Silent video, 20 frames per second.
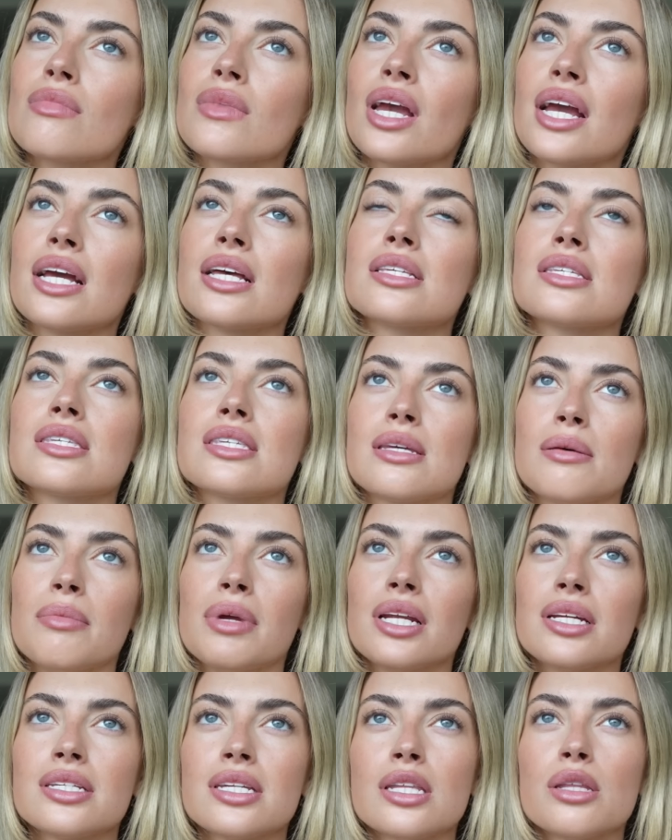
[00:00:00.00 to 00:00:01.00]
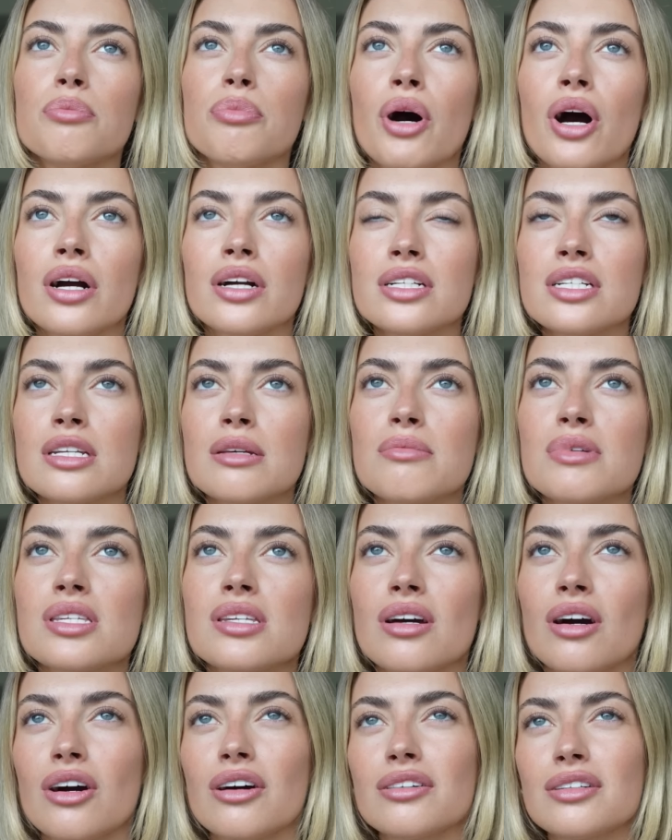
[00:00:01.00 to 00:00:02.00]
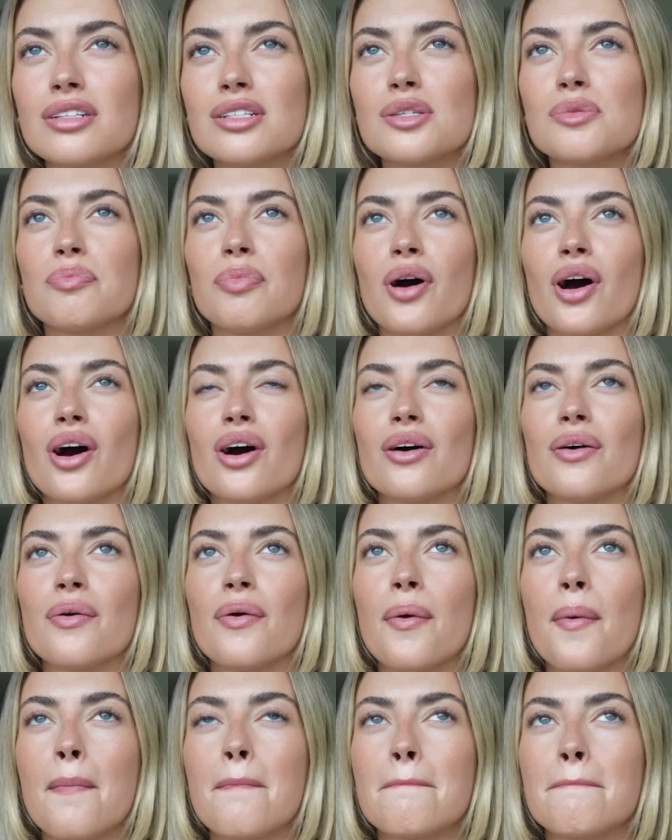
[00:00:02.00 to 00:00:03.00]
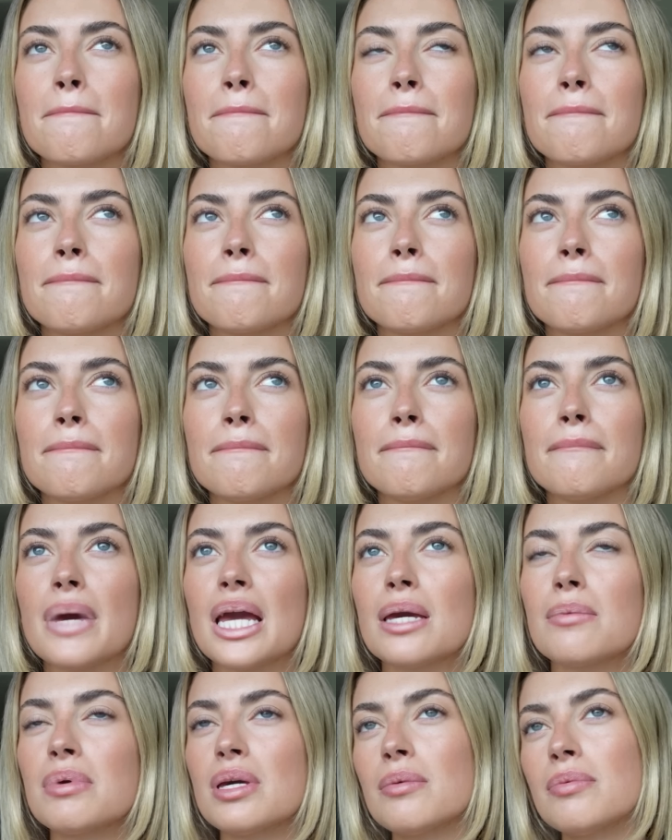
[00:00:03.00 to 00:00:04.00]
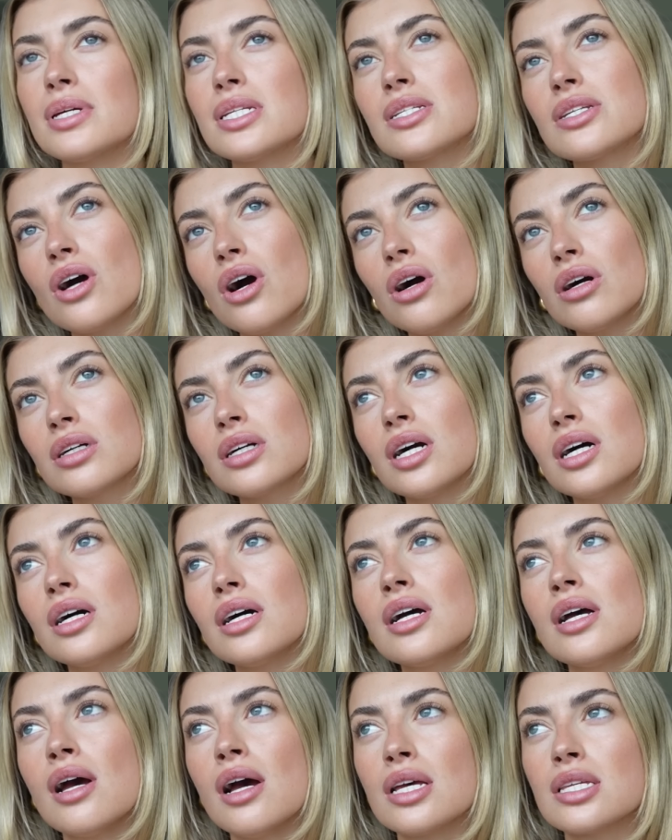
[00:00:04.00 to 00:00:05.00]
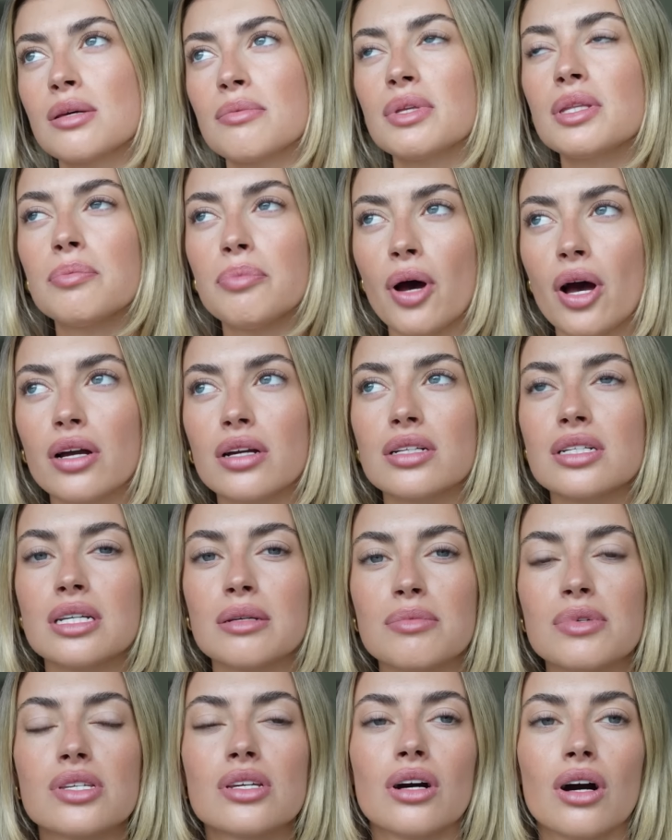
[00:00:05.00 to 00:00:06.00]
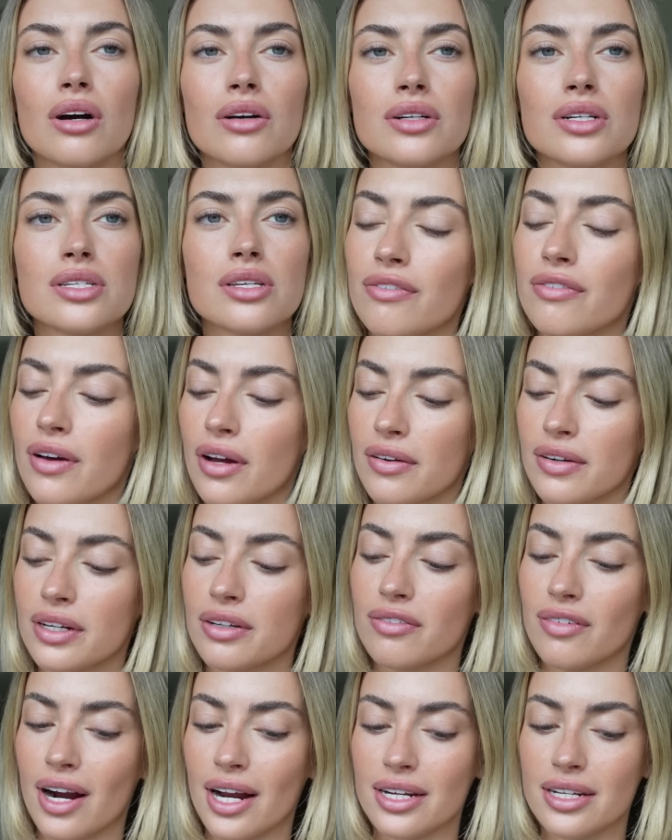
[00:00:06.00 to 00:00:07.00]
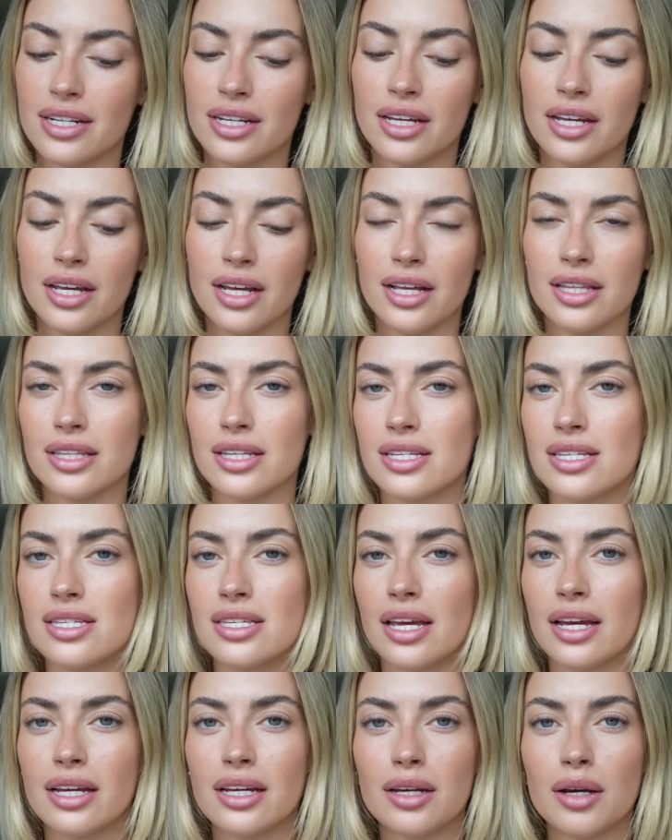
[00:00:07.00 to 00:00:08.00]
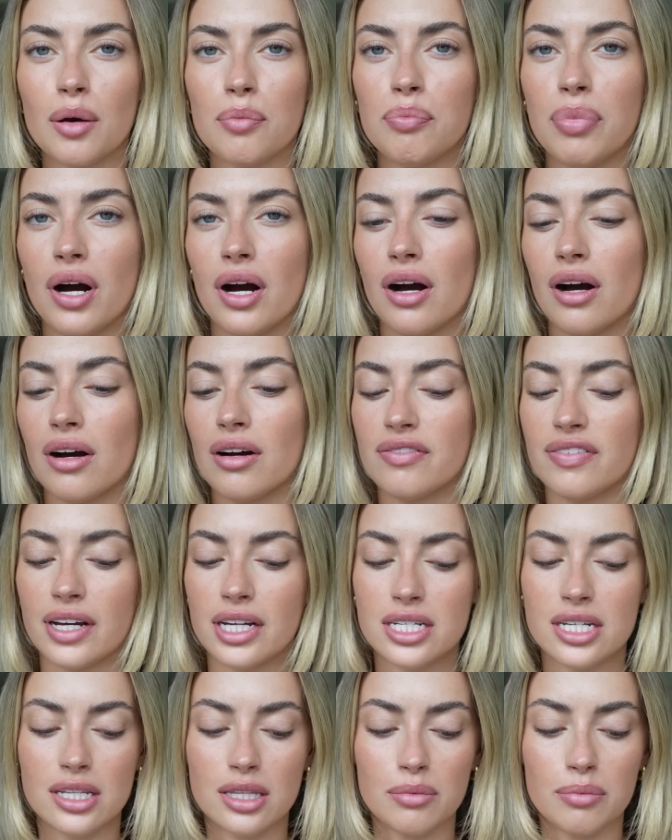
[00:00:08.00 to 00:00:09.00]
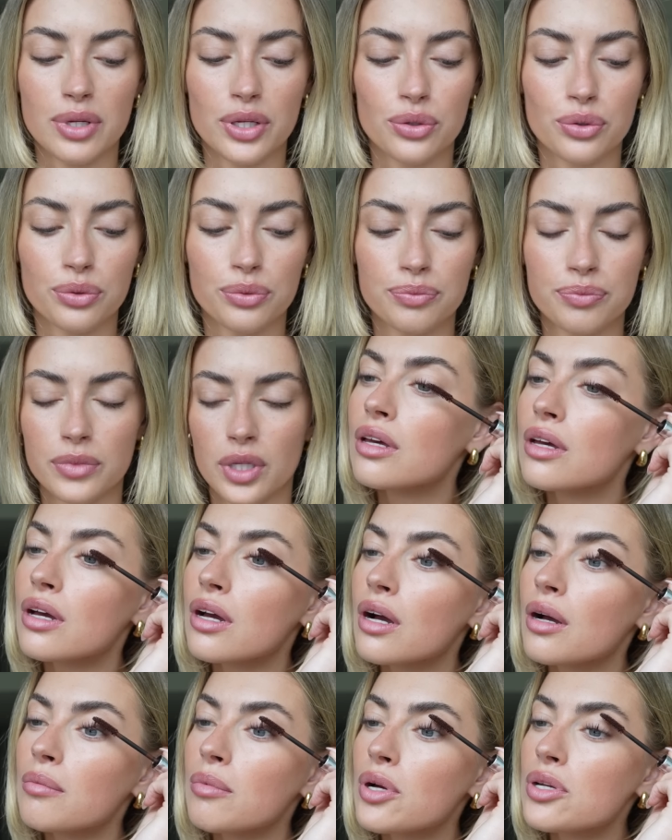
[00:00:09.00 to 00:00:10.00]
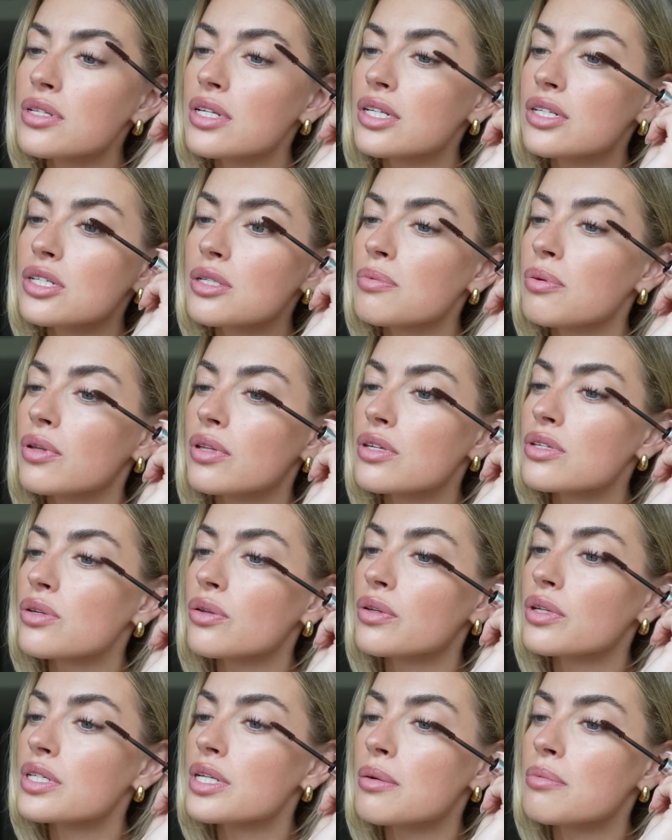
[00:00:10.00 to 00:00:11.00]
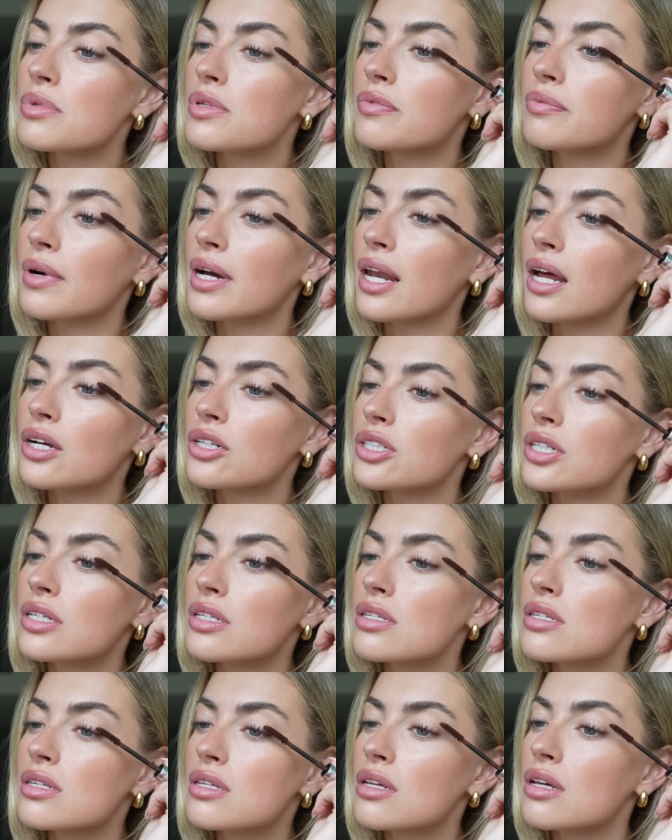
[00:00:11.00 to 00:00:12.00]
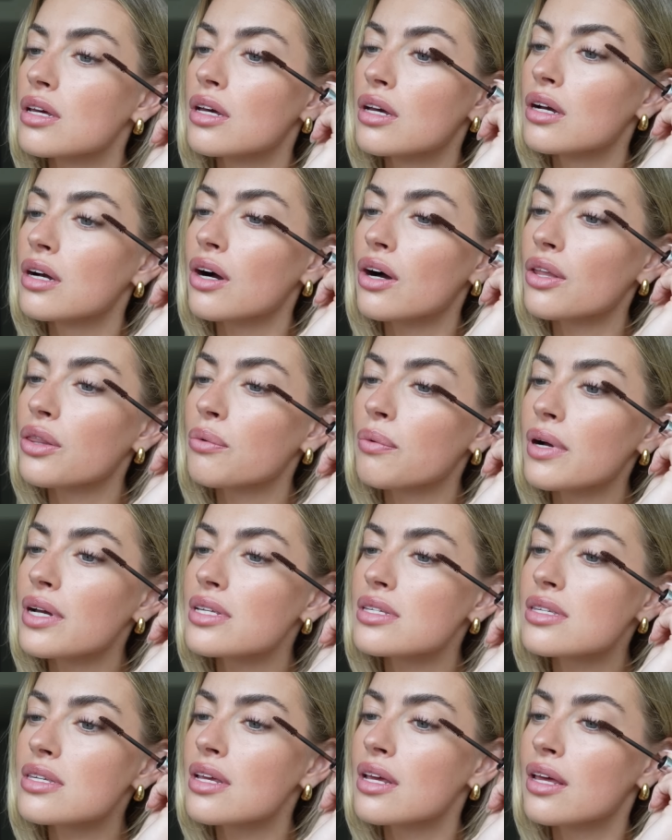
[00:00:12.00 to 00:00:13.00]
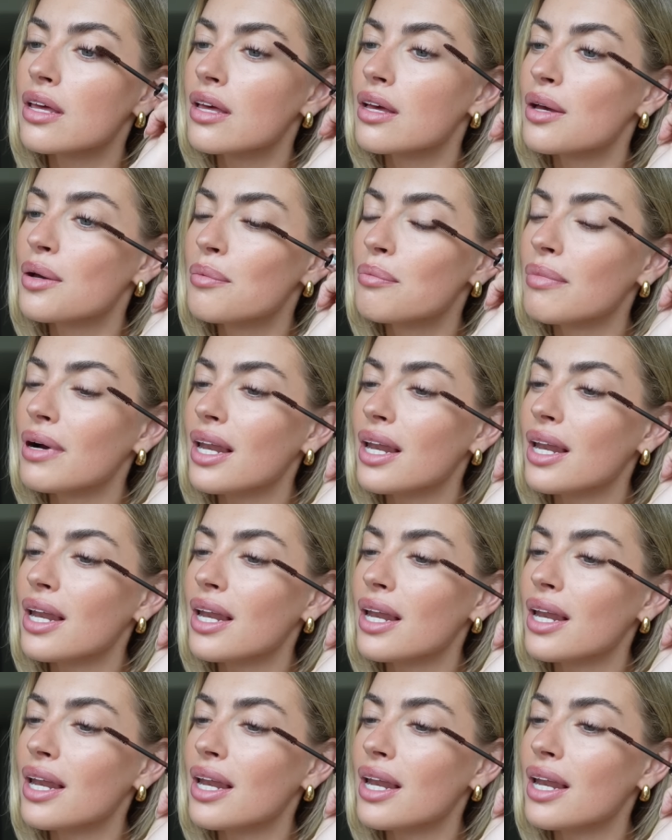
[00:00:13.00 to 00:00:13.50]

it's similar to the Burgundy mascaras, but maybe a bit darker. Some of the Burgundy mascaras are very red. This is like a perfect in the middle. I mostly just put this on the tips of my lashes. Otherwise, my